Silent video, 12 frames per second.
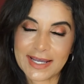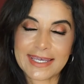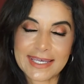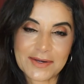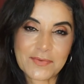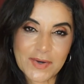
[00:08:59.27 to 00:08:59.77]

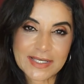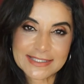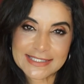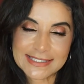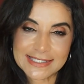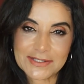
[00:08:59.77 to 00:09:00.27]
can't wait
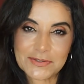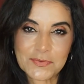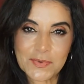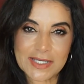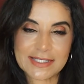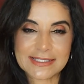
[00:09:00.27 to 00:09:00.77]
to see who
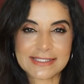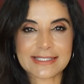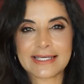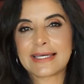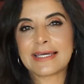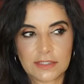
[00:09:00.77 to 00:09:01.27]
wins.
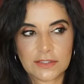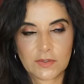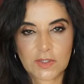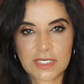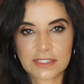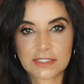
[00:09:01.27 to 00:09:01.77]
So
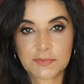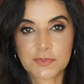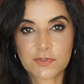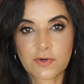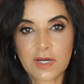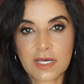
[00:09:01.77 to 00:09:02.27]
yes,
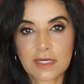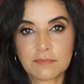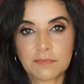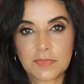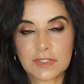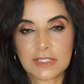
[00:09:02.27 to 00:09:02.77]

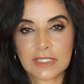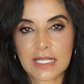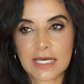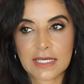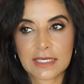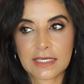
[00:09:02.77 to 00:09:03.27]
subscribe,
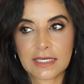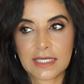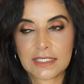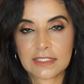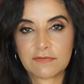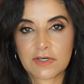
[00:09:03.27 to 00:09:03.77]
like,
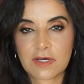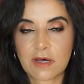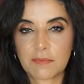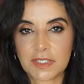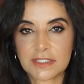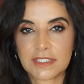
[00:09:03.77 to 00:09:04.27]
and leave a
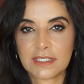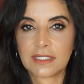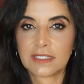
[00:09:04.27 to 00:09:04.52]
comment. And